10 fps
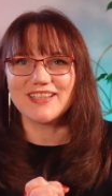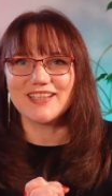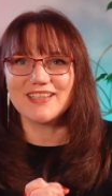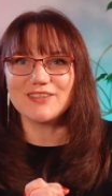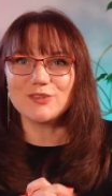
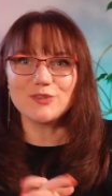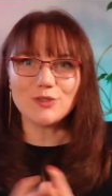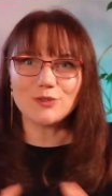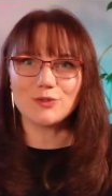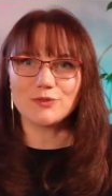I don't
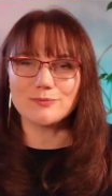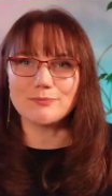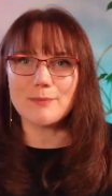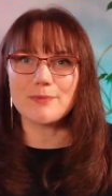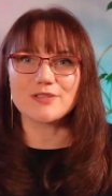talk to
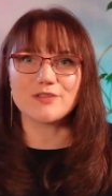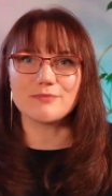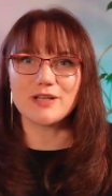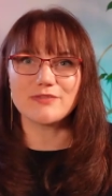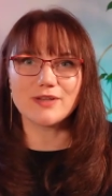members of
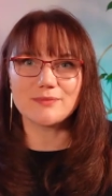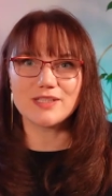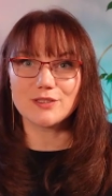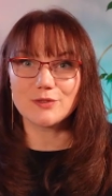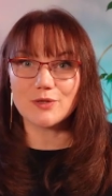my
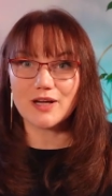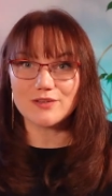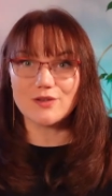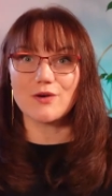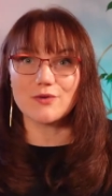family who I
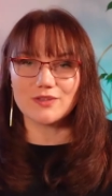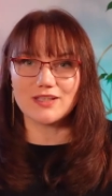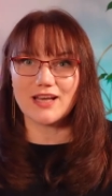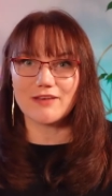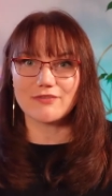know
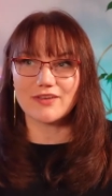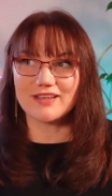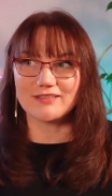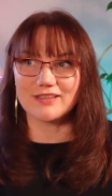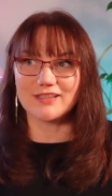they
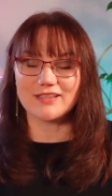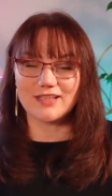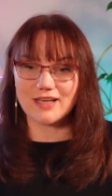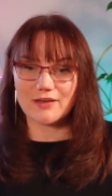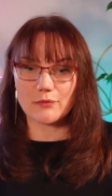
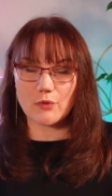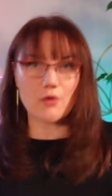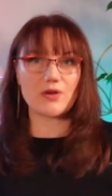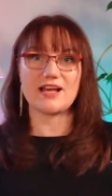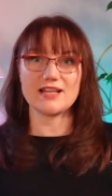have
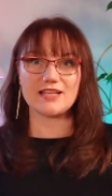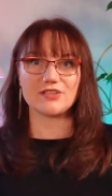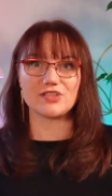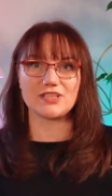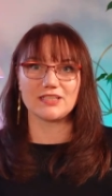wrong
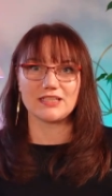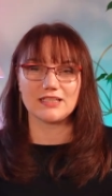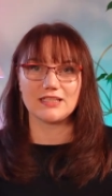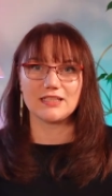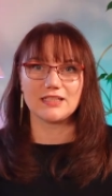energy.
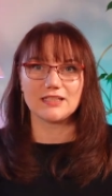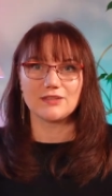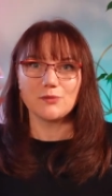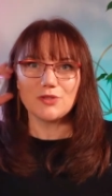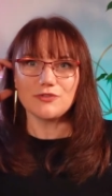
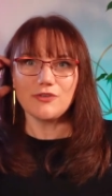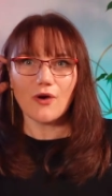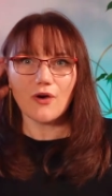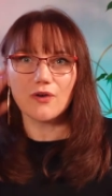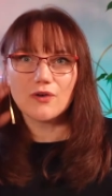What
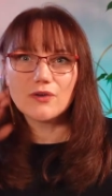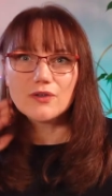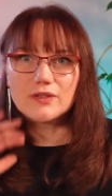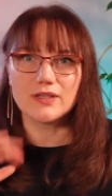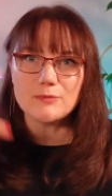for?
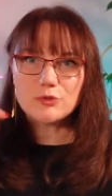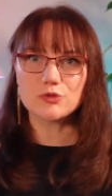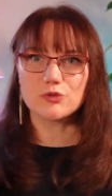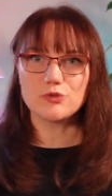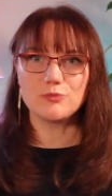Them to
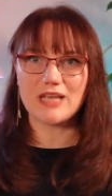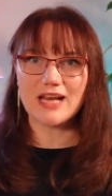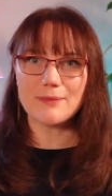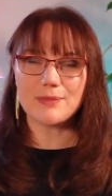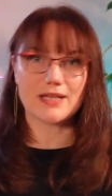screw me
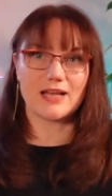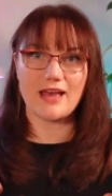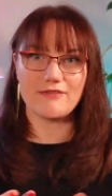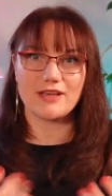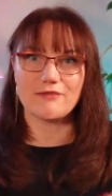up and
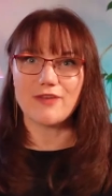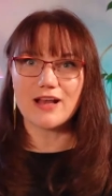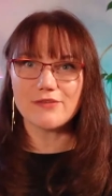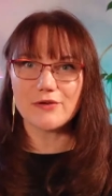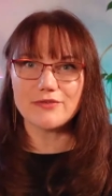having a
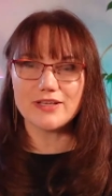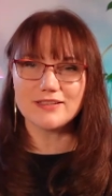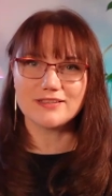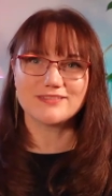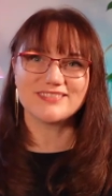fun of
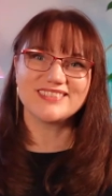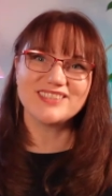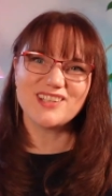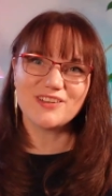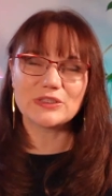it?
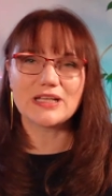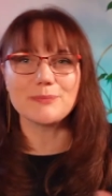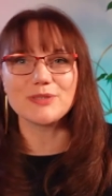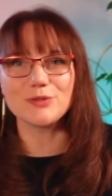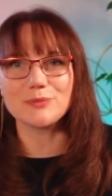Oh, it
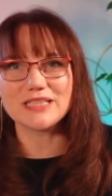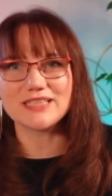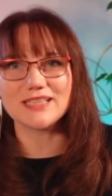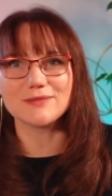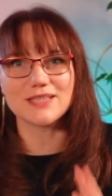happened too many
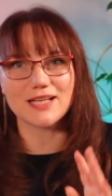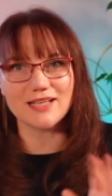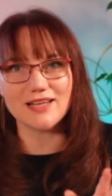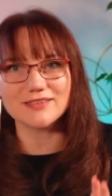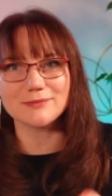times. I
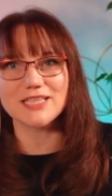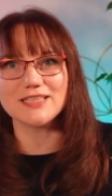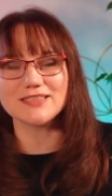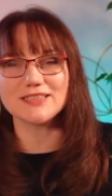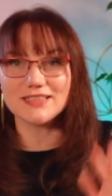learned my
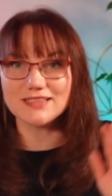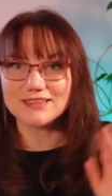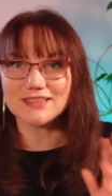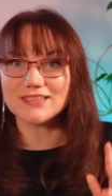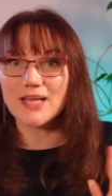lesson and
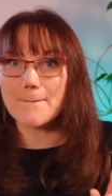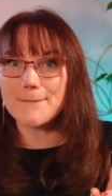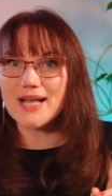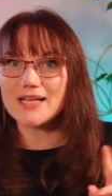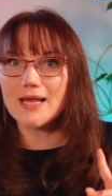it's just
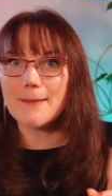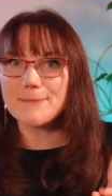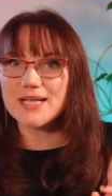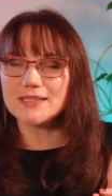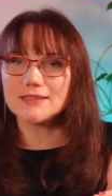bang,
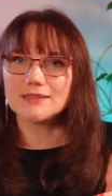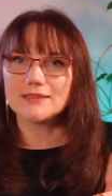bang.